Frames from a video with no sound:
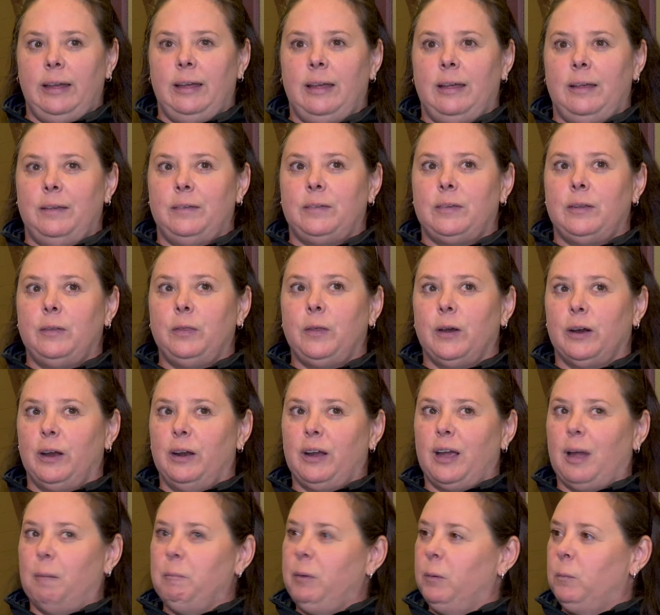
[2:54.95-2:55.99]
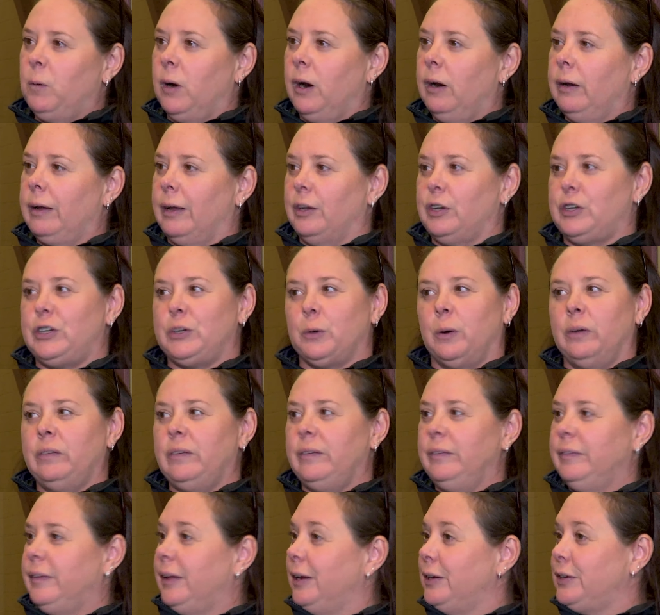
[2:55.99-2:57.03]
is they're going to come to work in
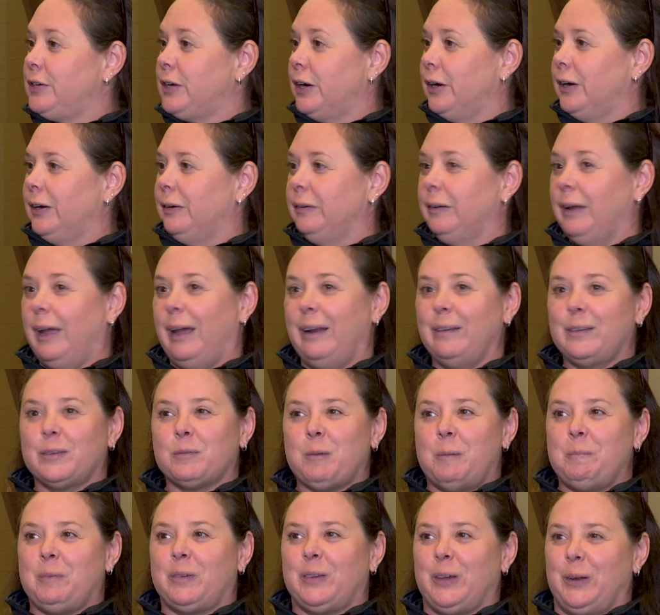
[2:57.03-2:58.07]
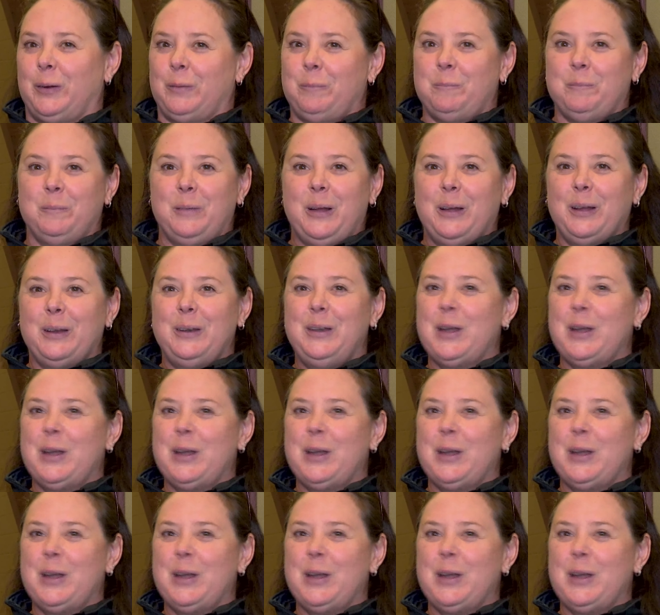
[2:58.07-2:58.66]
shorts and t-shirt and a swimsuit